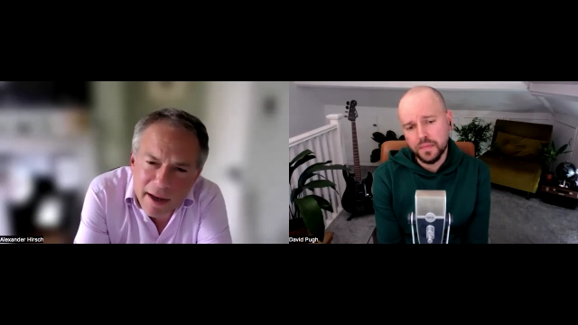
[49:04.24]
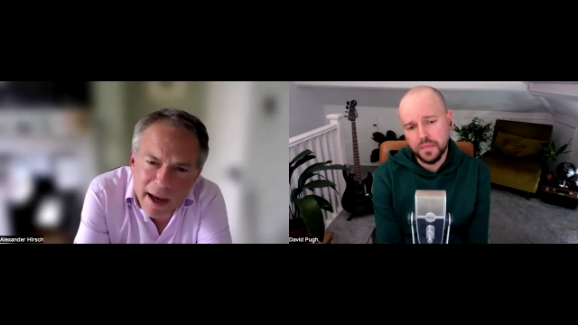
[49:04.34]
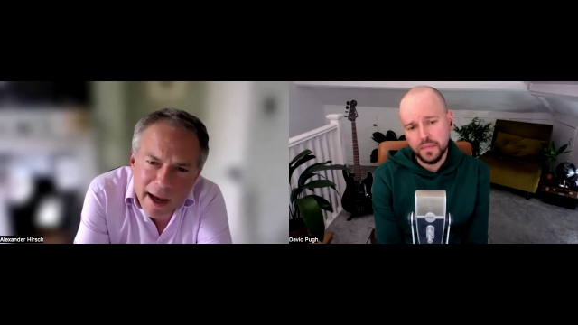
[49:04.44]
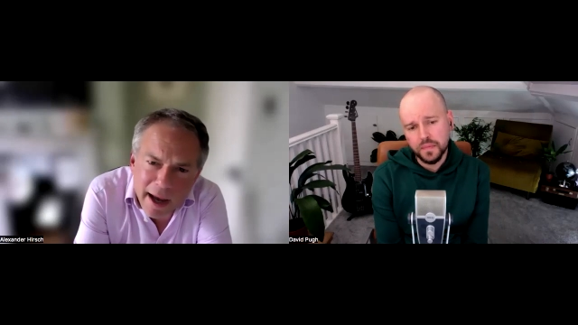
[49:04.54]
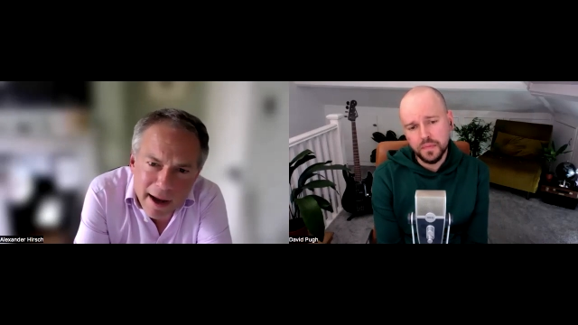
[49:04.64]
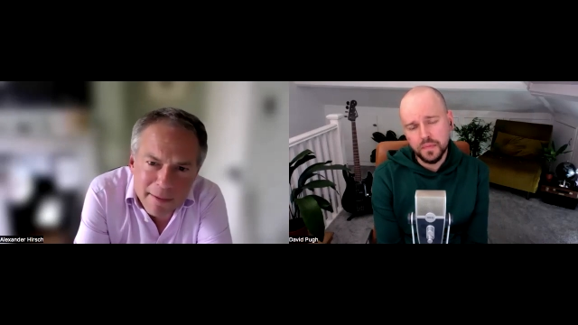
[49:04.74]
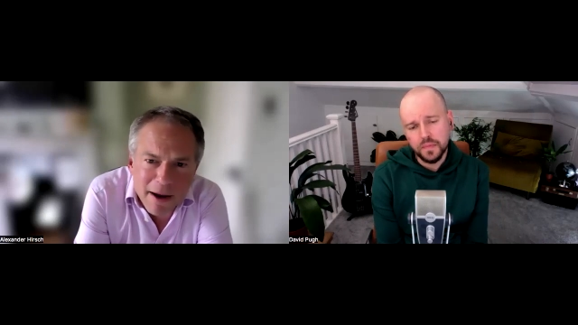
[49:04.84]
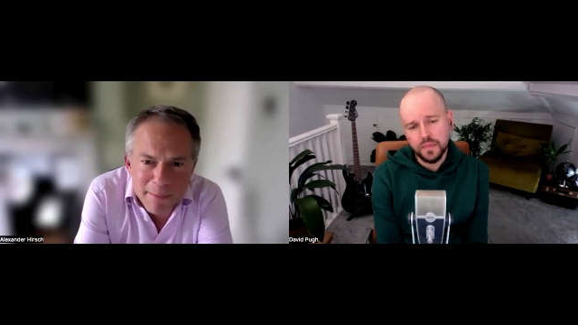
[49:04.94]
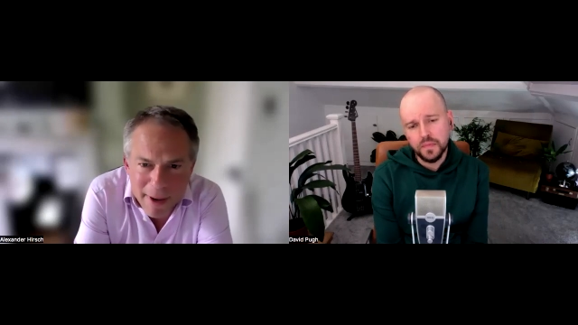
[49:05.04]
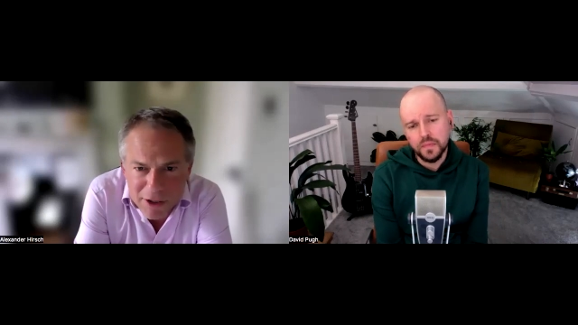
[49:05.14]
Speaker 1: I,
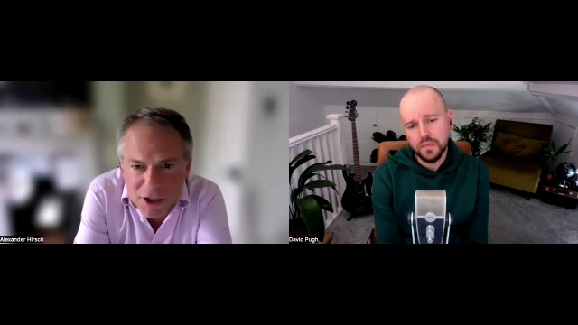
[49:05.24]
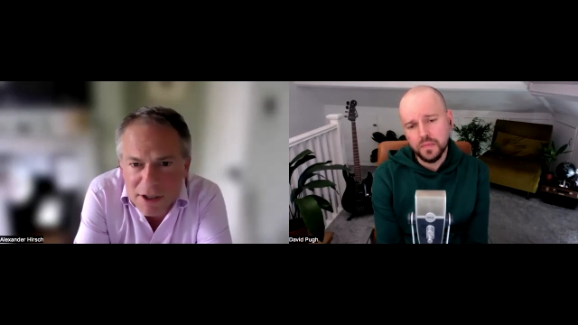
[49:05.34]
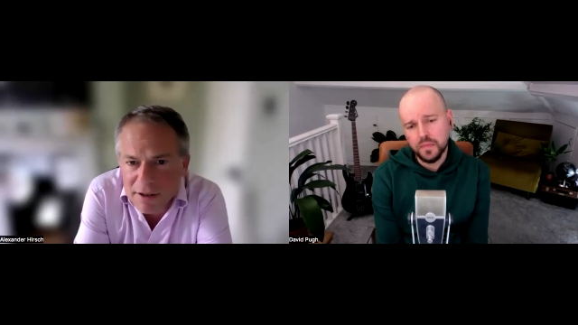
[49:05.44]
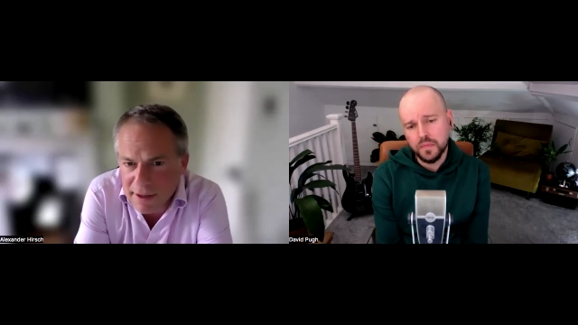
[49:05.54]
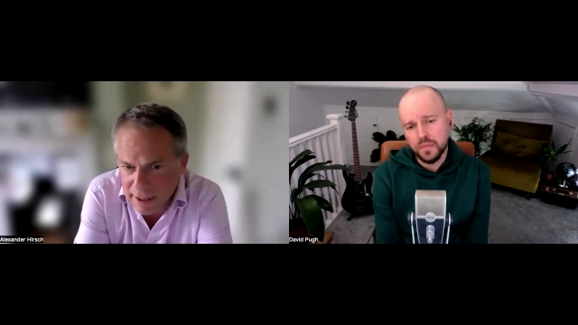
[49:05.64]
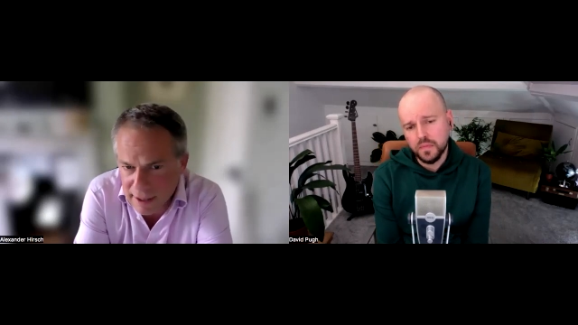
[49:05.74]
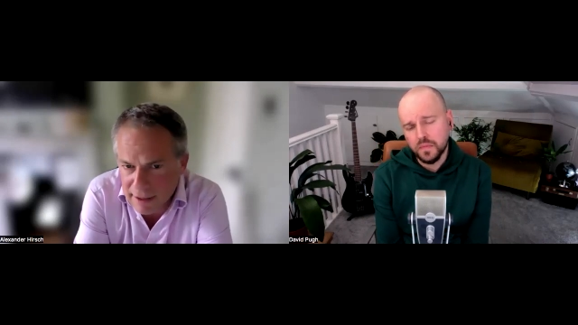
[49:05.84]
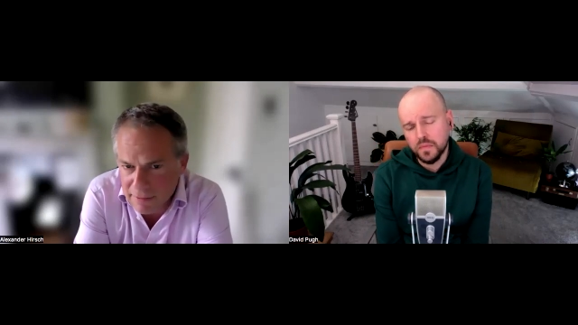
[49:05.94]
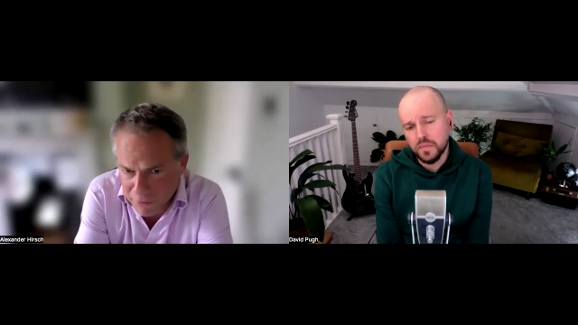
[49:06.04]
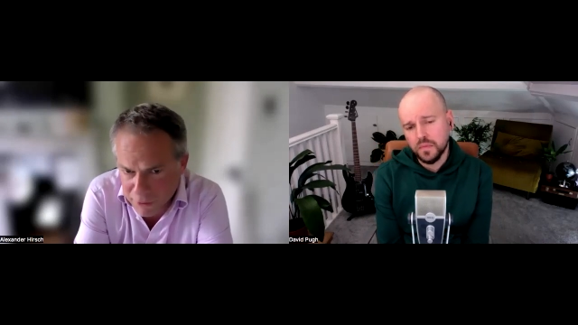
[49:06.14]
I mentioned
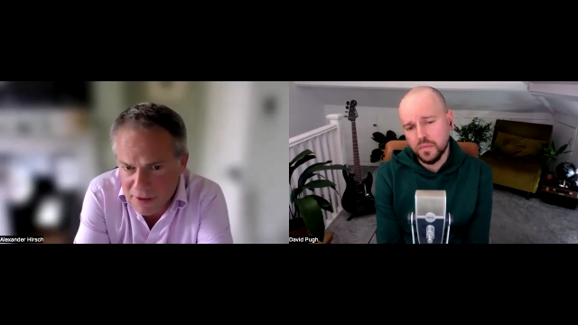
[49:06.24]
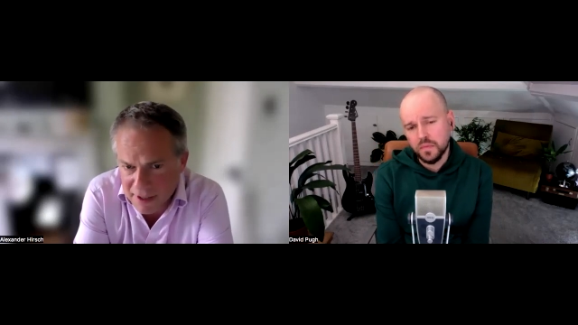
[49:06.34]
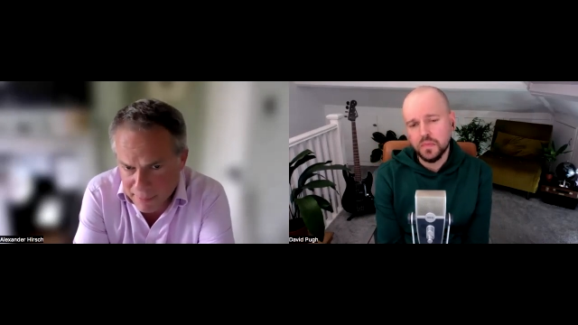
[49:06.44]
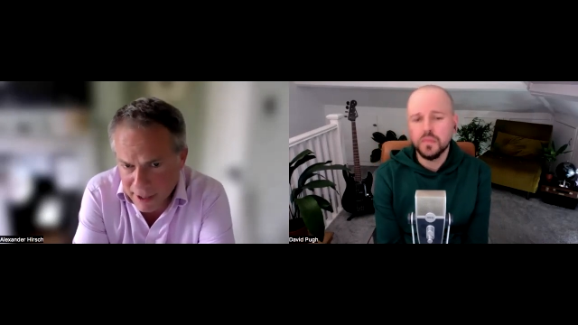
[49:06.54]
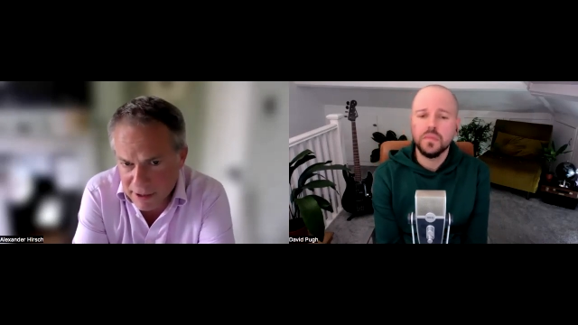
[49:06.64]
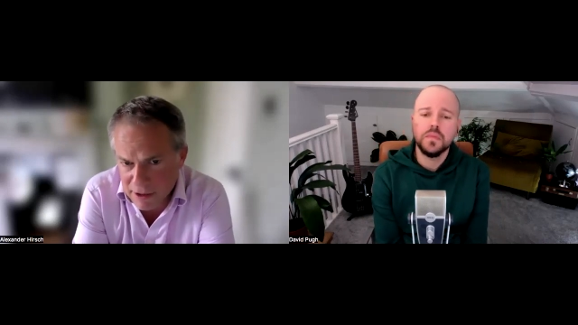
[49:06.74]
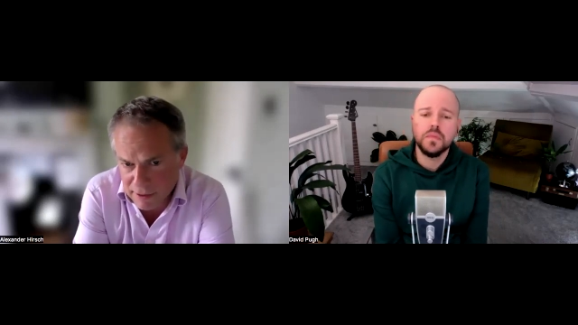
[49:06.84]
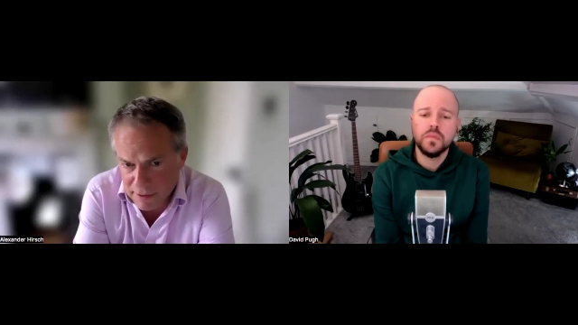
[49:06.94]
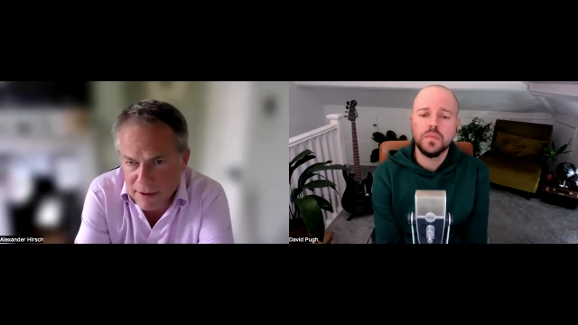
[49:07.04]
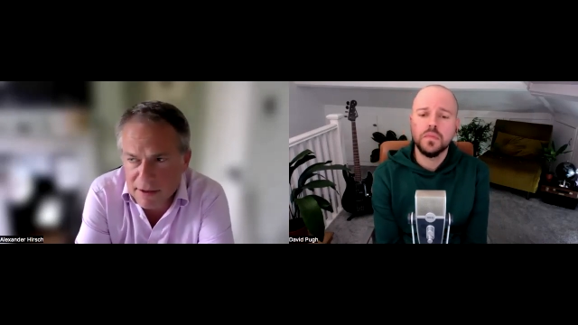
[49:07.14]
the first time
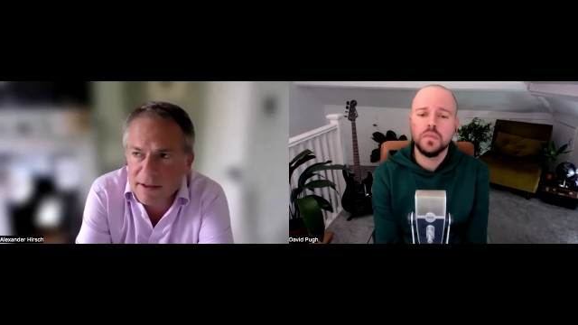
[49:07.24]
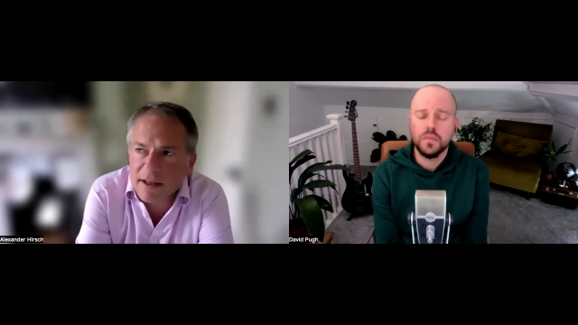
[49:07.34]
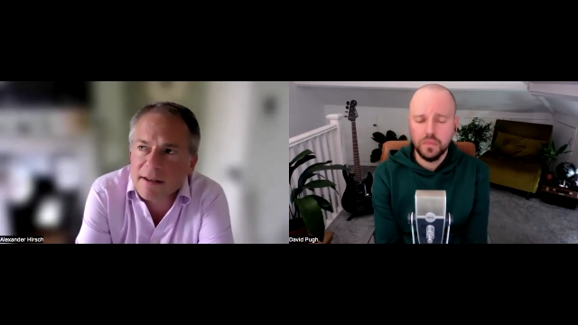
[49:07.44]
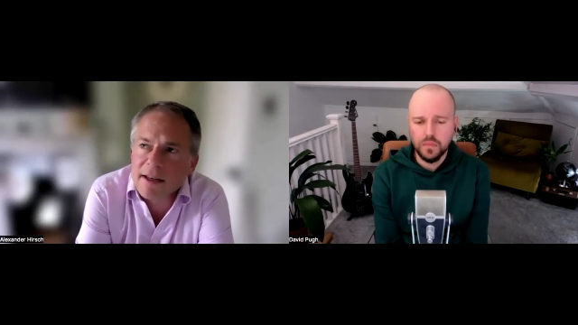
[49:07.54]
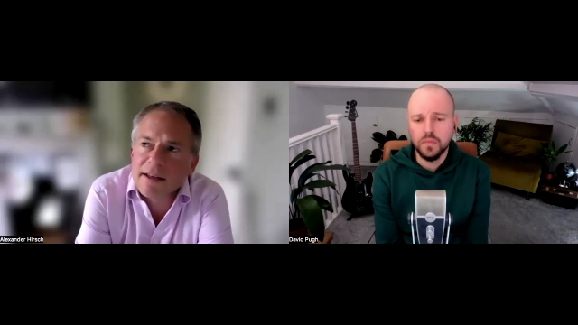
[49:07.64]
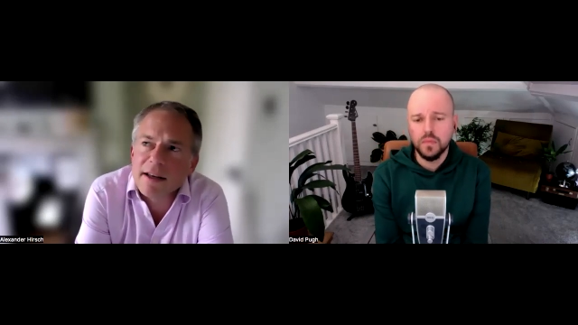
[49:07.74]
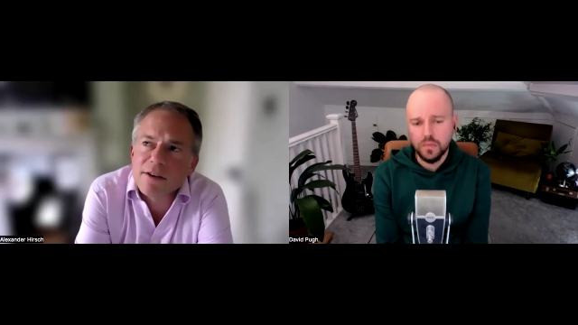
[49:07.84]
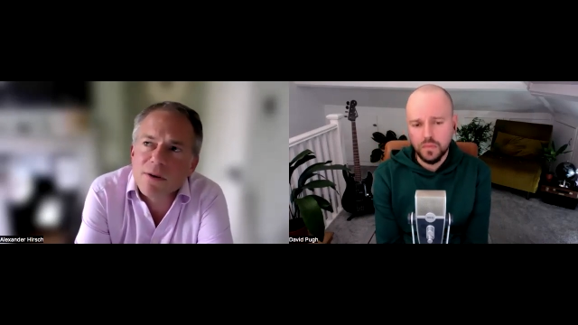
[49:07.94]
angels that mm.